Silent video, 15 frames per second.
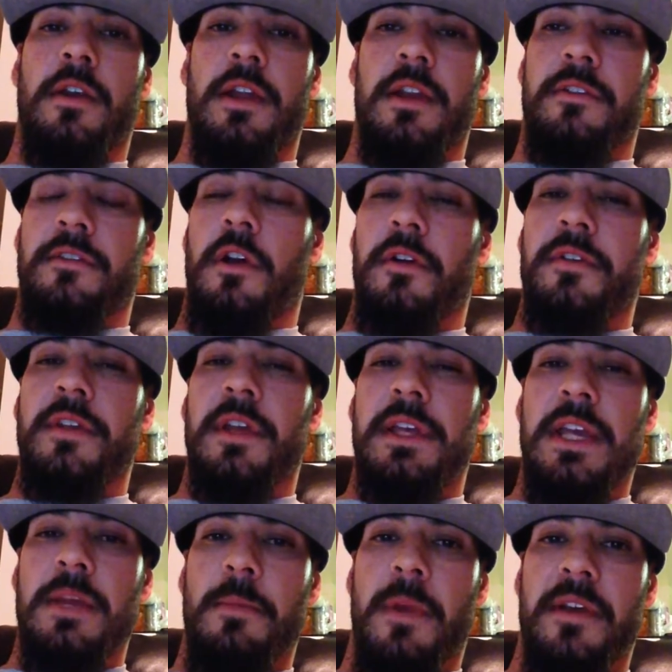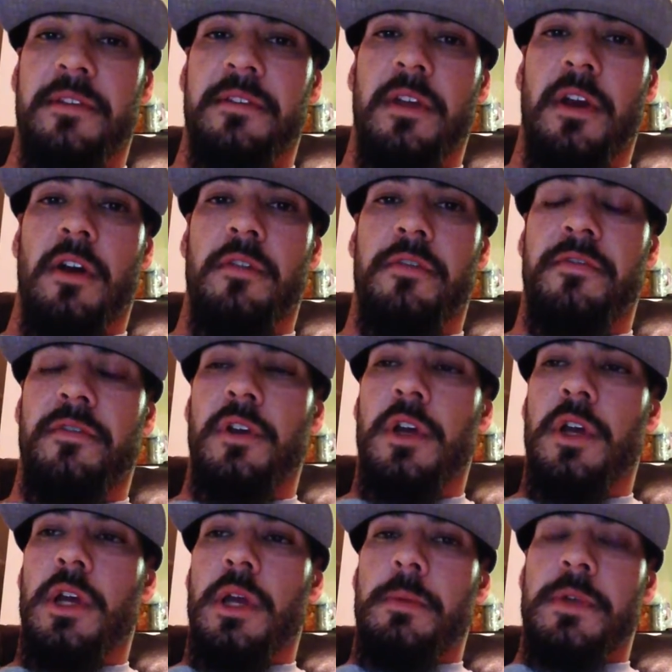And as long as I keep myself
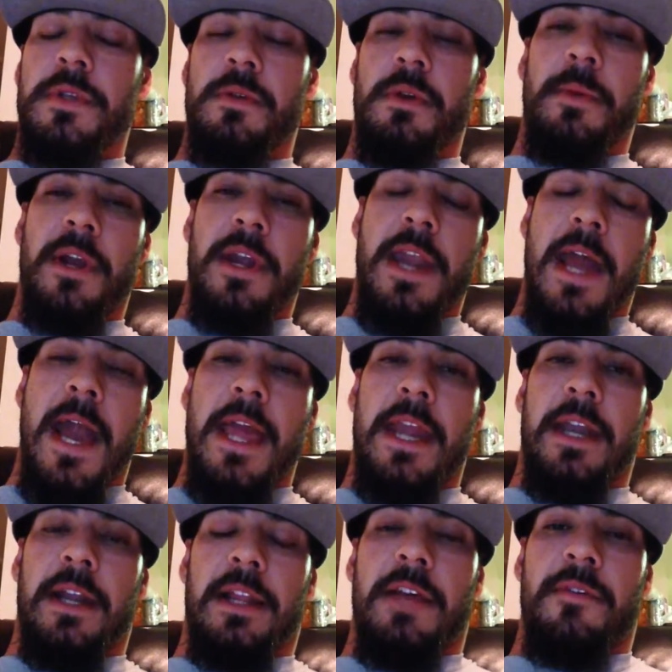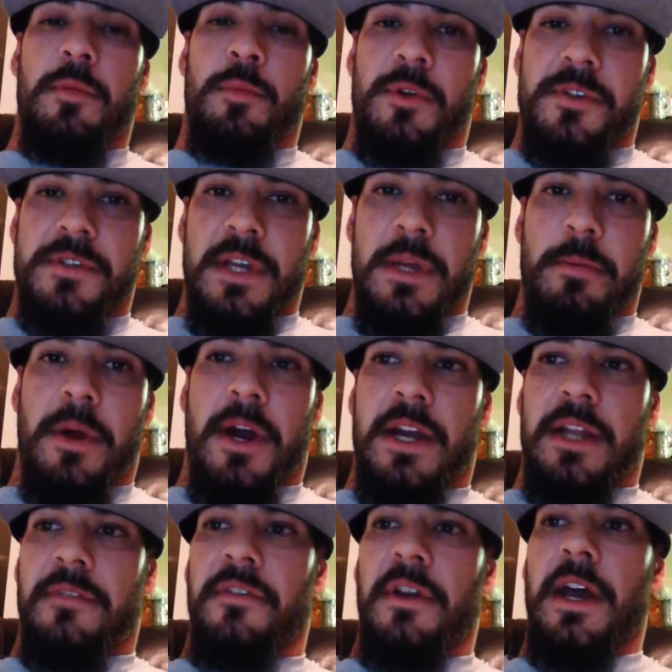between about 9 and 11%
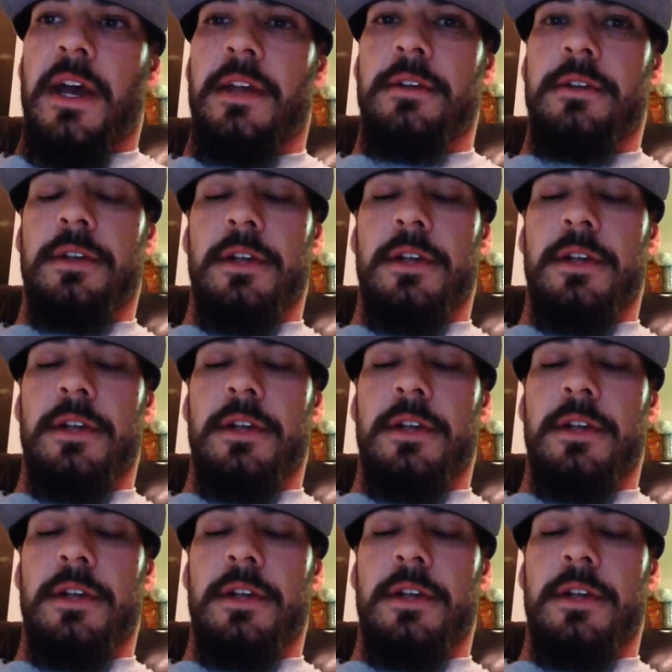body fat,